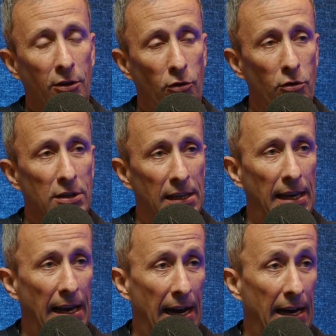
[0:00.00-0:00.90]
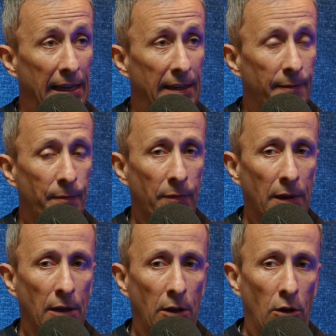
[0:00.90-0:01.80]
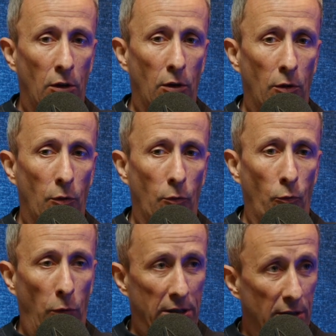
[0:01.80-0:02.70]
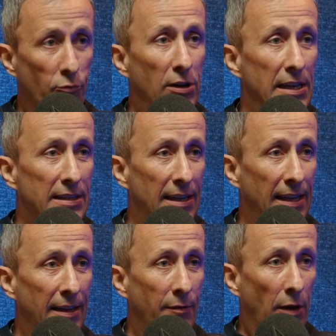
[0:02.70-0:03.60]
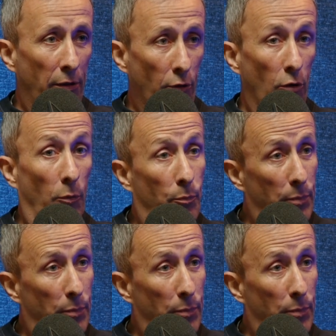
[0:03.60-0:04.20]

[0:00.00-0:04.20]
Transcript: using AI with some reasoning and thought